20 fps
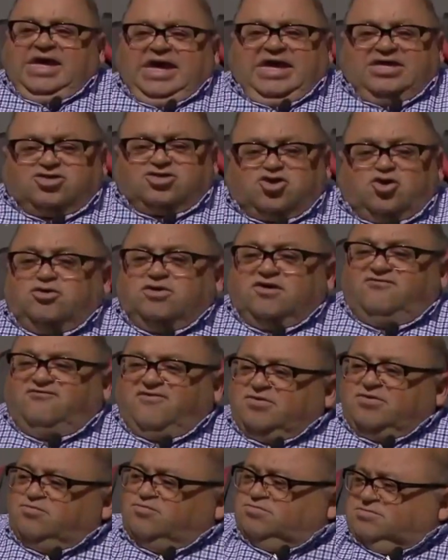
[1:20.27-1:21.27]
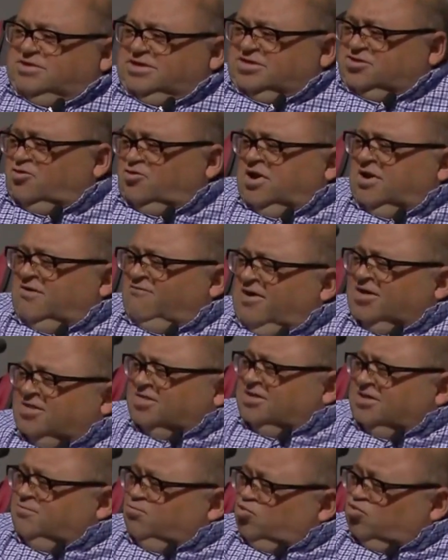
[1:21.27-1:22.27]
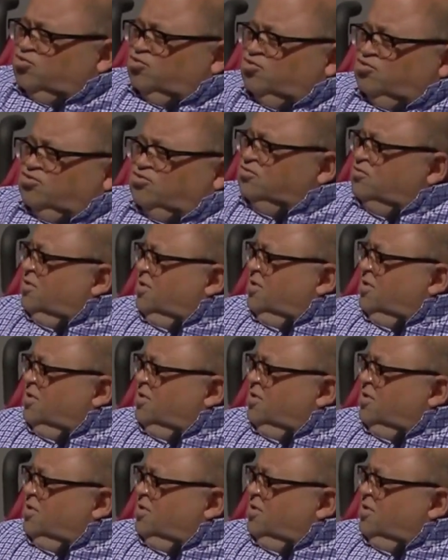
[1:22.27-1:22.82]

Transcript: be designed to accommodate all types of people.